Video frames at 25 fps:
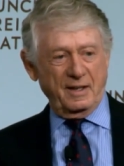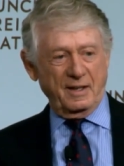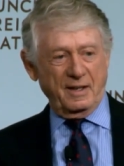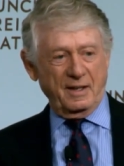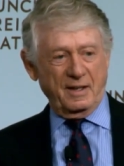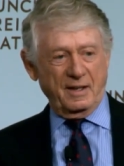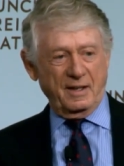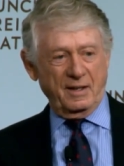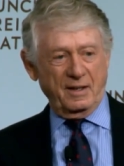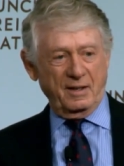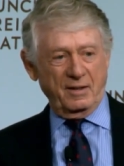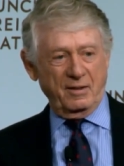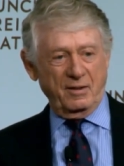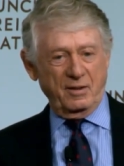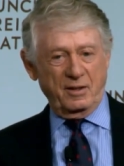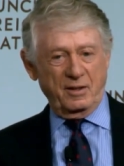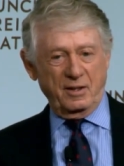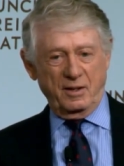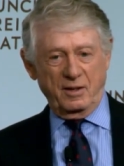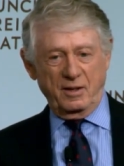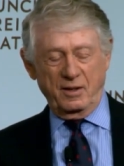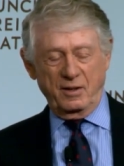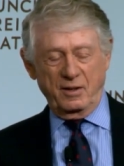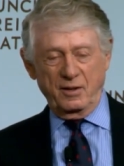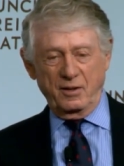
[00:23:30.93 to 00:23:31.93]
and,
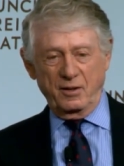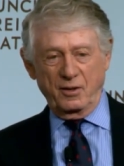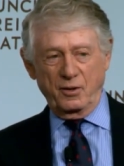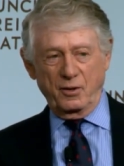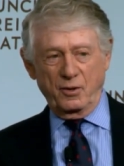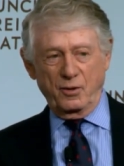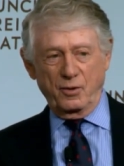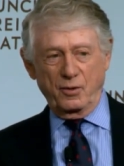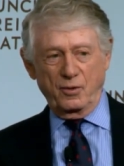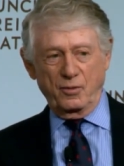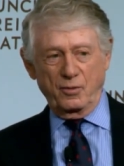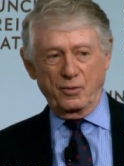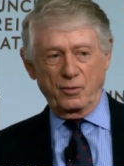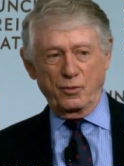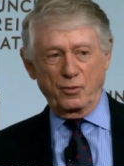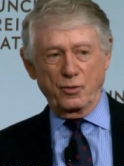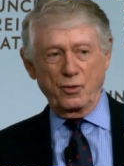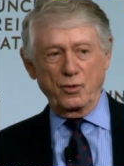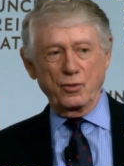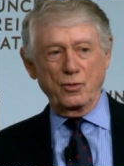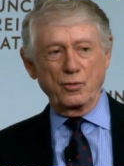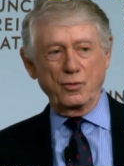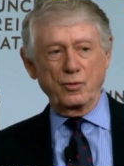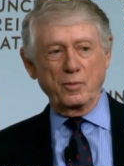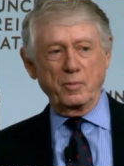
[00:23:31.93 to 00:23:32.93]
uh, you know,
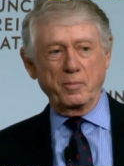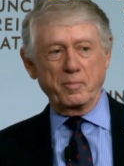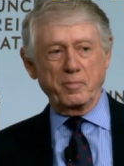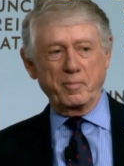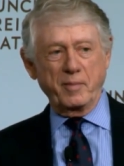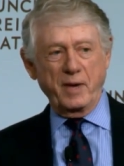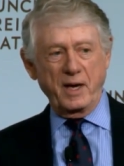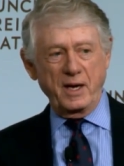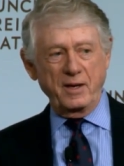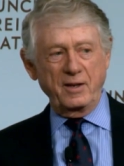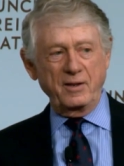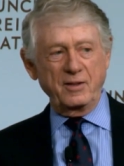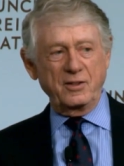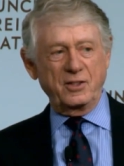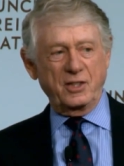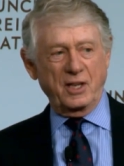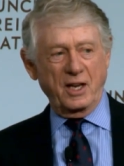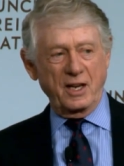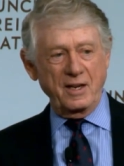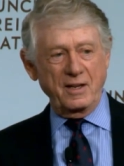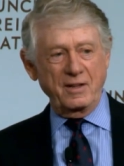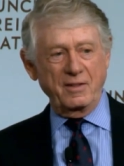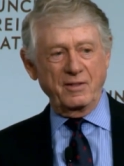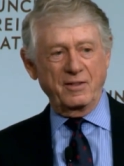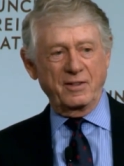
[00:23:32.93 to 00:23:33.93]
Roone
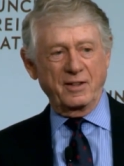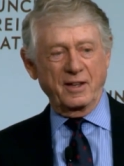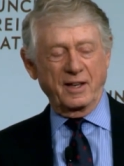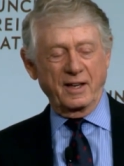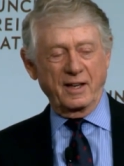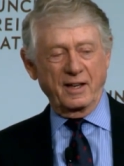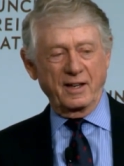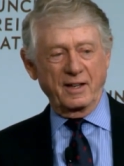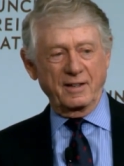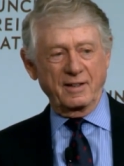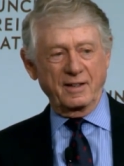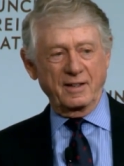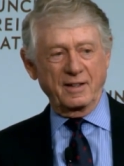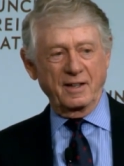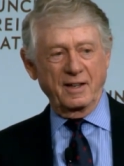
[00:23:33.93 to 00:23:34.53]
maintained that